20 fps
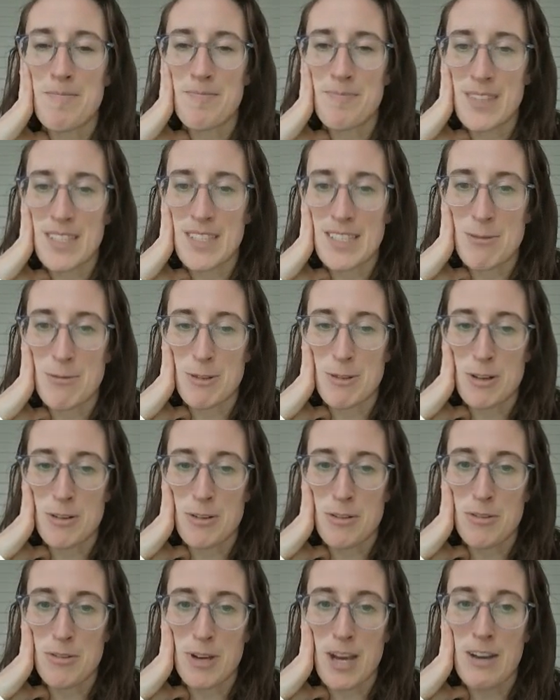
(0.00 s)
this will go
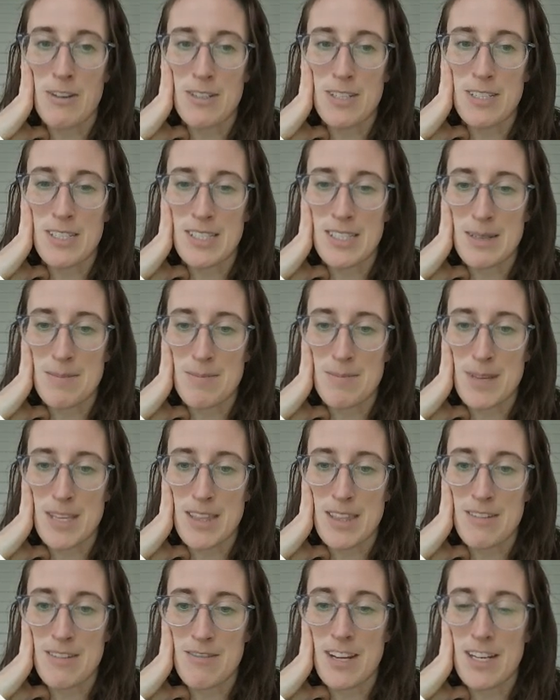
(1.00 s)
through how to submit
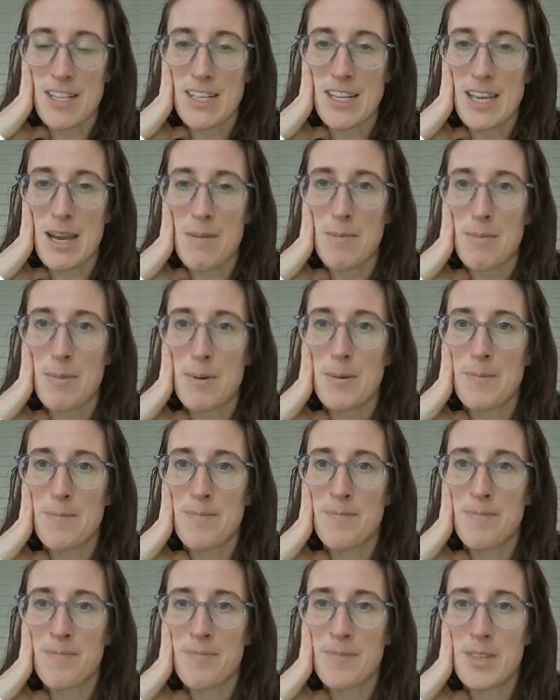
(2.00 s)
the red cap.
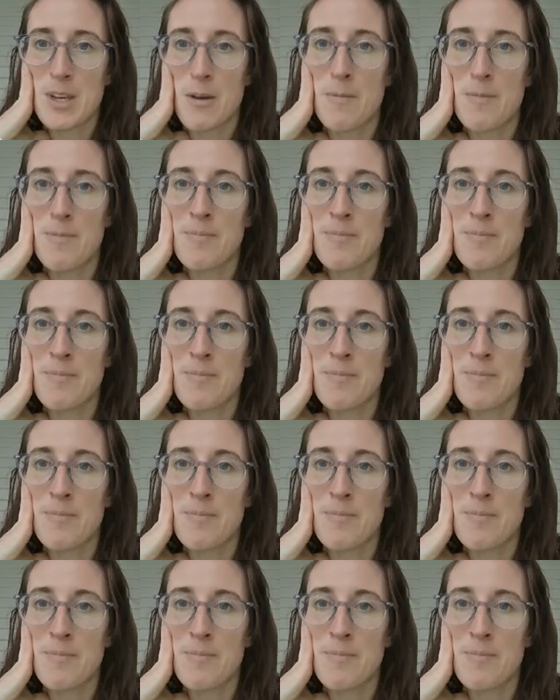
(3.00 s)
So